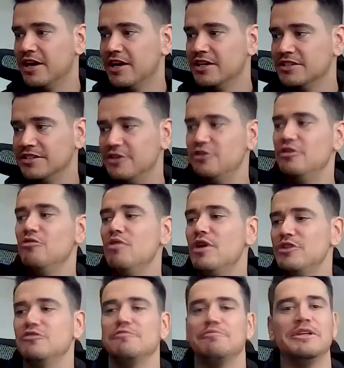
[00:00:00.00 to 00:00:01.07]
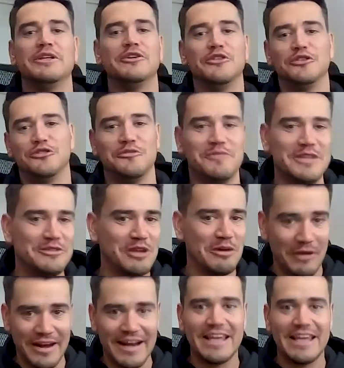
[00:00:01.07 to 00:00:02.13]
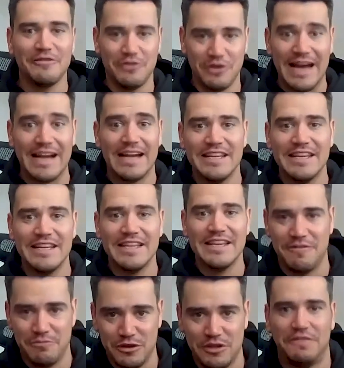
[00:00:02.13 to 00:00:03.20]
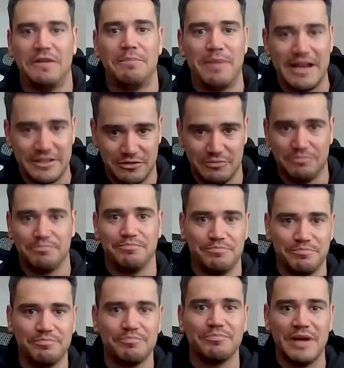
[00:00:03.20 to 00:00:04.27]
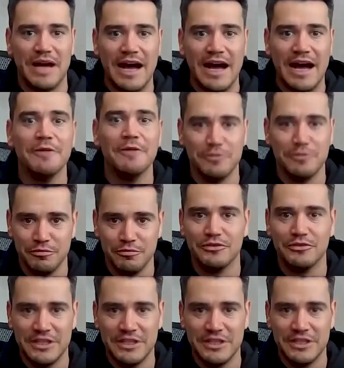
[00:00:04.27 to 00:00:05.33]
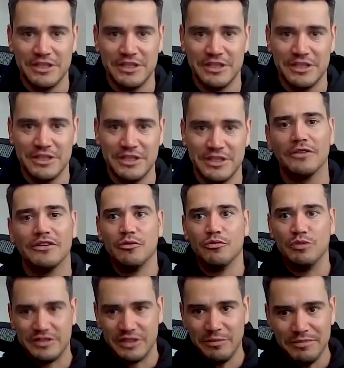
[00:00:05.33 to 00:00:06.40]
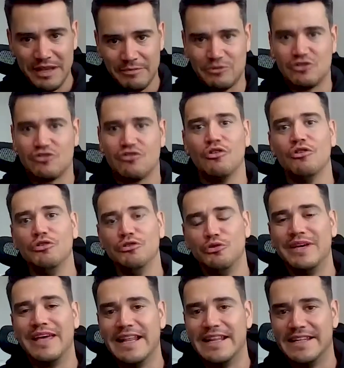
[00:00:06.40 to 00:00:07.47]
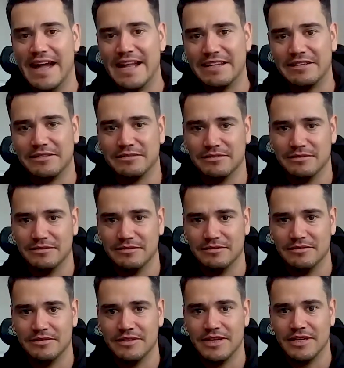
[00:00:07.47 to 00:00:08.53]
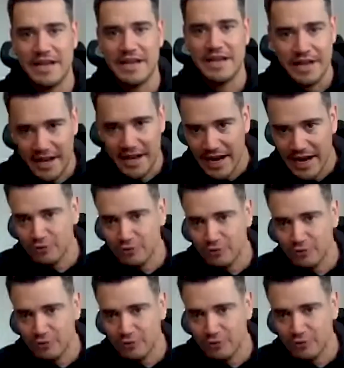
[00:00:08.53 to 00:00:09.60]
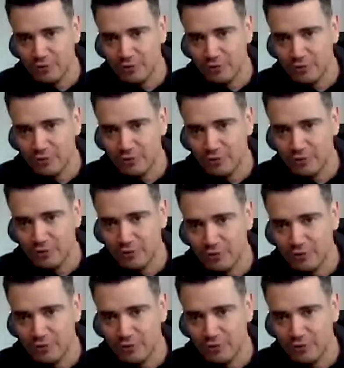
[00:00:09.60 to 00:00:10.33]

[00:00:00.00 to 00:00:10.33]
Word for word: say, you know what, you've been good to me, so I'm going to give you at least five minutes feedback. So I help you move the needle even forward. We sometimes struggle to get that. And then I'd like to know how you do your scoring.